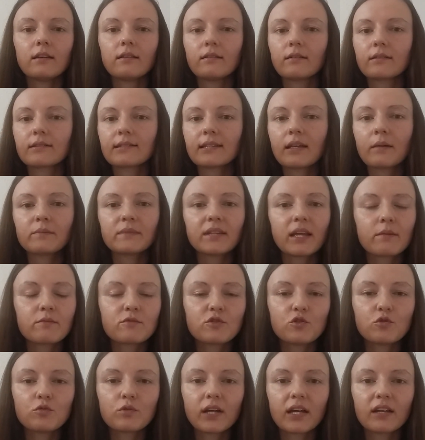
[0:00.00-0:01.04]

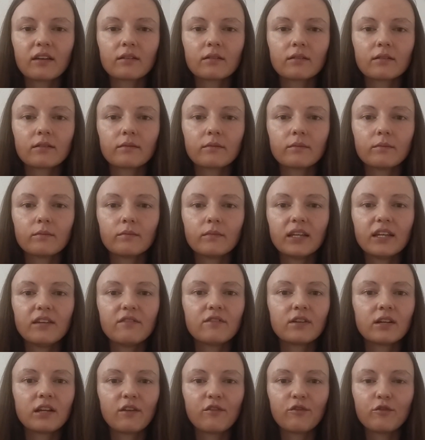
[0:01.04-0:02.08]
Sometimes you can,
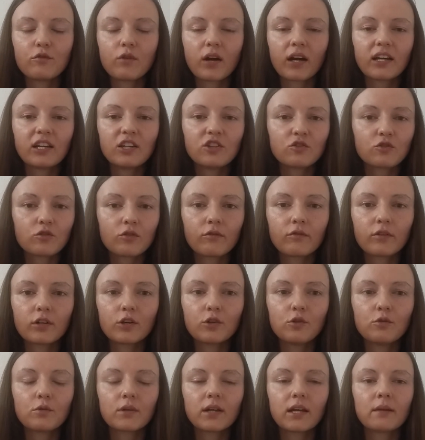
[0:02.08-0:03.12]
even if you are
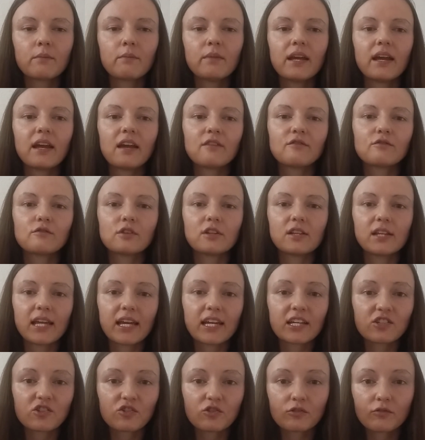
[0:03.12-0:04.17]
introvert, you can behave really
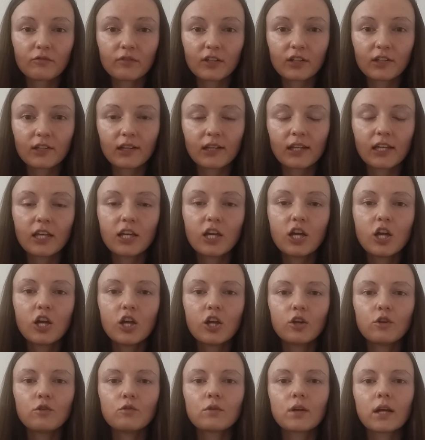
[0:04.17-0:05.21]
extrovertly.
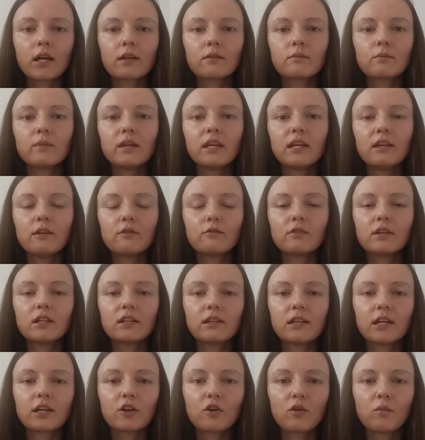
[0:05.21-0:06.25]
You can be
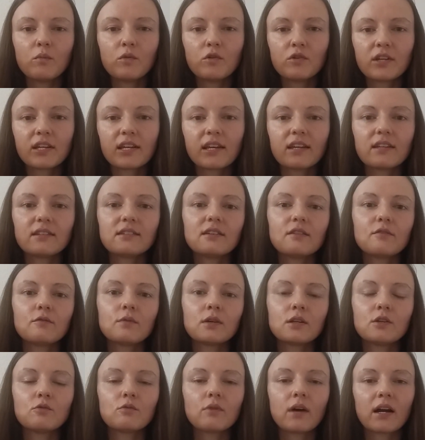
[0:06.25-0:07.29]
really communicative
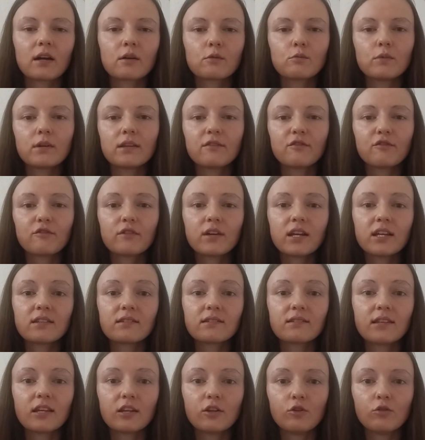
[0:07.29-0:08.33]
when you are with
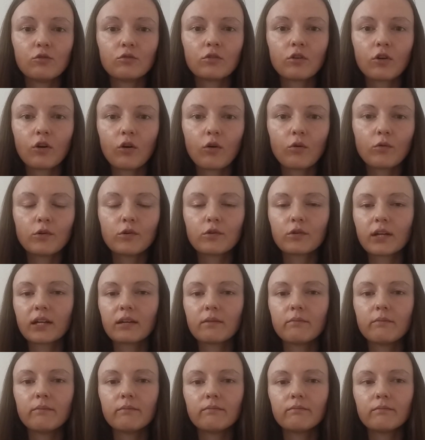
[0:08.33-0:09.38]
friends that you know. You
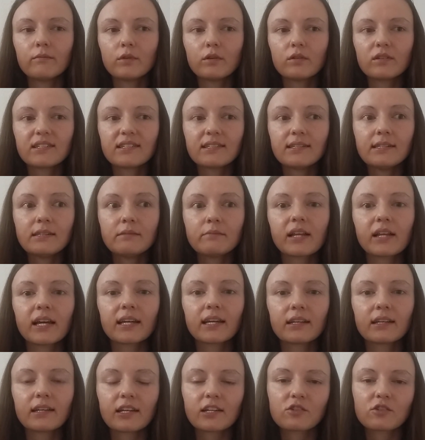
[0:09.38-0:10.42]
can seem
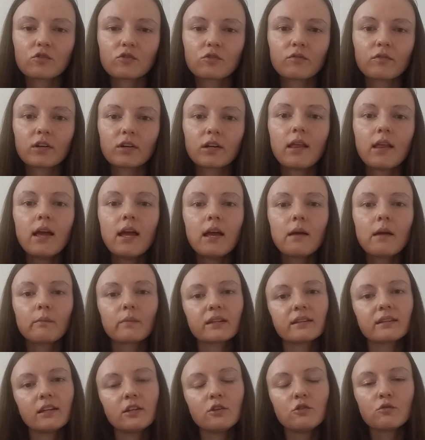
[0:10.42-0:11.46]
like an extrovert,
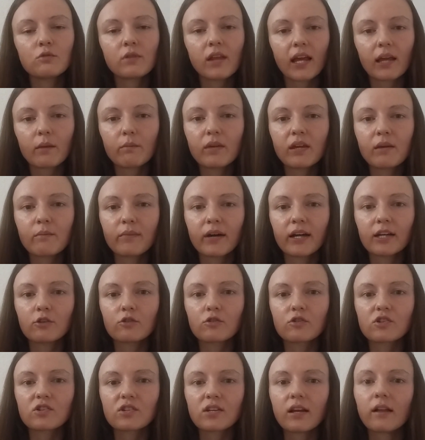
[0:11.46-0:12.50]
but then you like being by
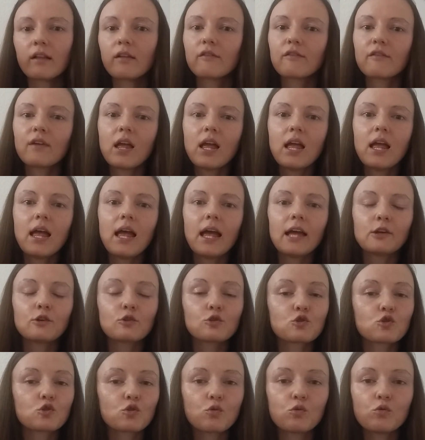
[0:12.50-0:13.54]
yourself. And
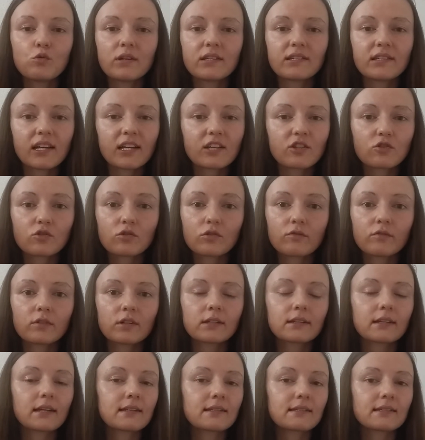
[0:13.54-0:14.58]
also, who is
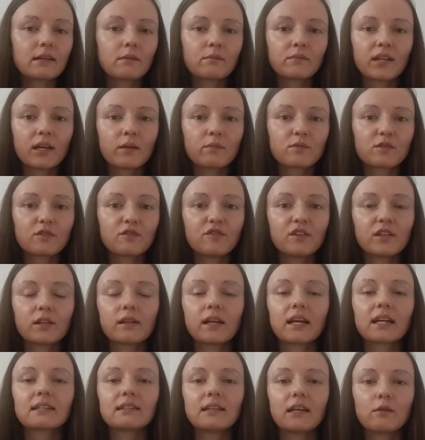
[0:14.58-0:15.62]
extrovert can sometimes feel
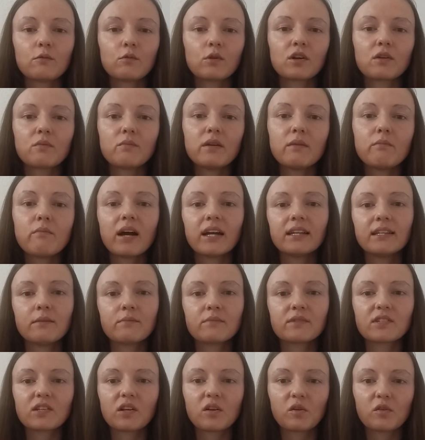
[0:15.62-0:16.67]
like they want to be by
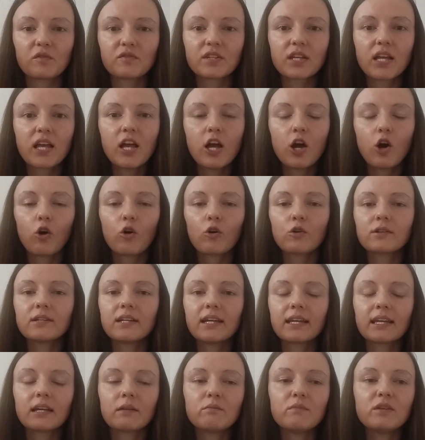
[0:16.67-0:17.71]
themselves, or
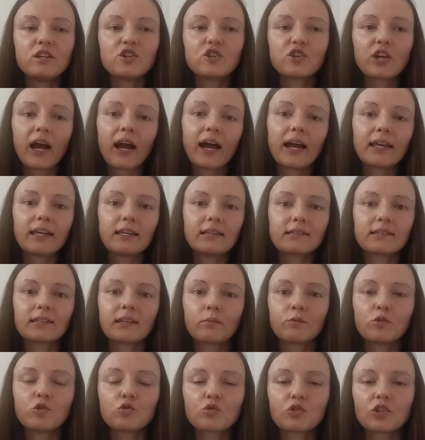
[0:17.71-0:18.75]
they can be shy in
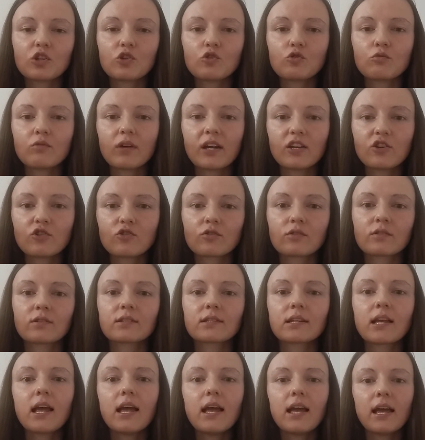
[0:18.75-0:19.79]
some new
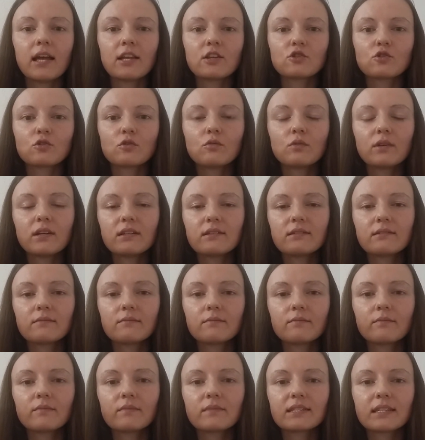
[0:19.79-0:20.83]
situations. And so
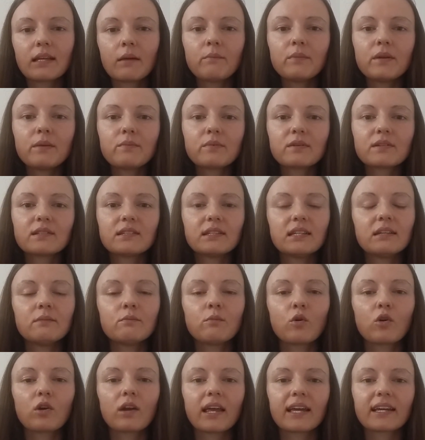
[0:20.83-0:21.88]
it's, some people see it
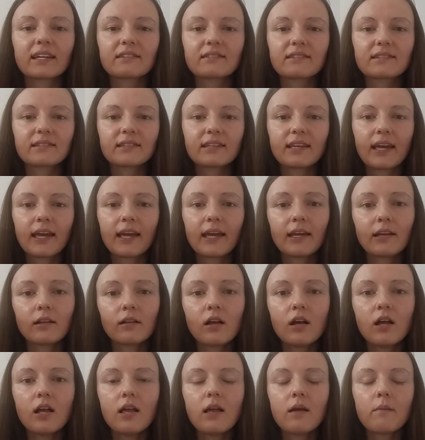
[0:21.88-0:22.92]
more like a
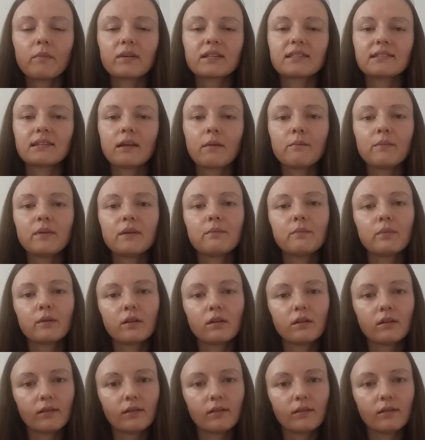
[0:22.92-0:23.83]
scale, but some people,